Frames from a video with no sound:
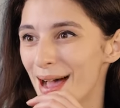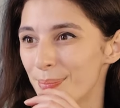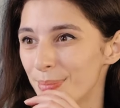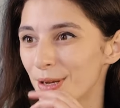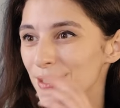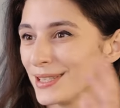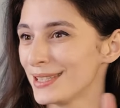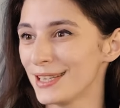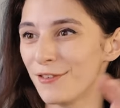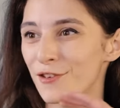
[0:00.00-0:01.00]
because a
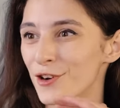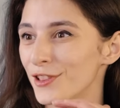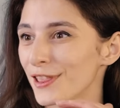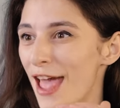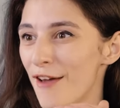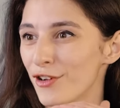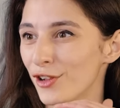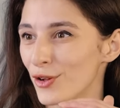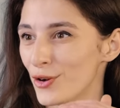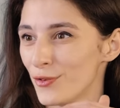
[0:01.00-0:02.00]
different
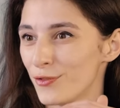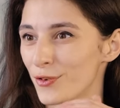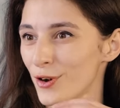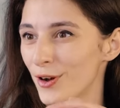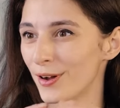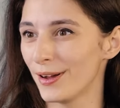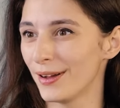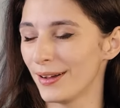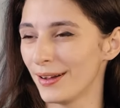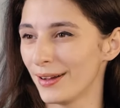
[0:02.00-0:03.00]
level of...
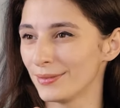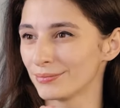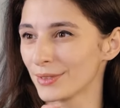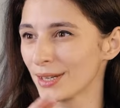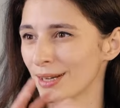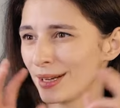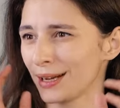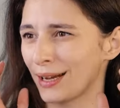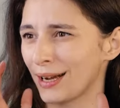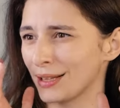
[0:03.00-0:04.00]
Uh, uh...
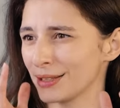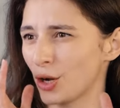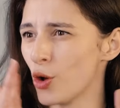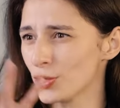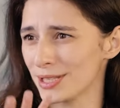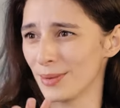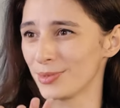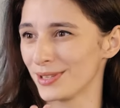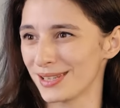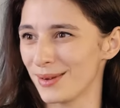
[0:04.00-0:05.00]

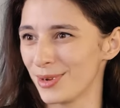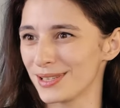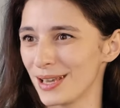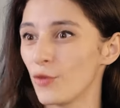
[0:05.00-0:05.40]
concept, as I may say, of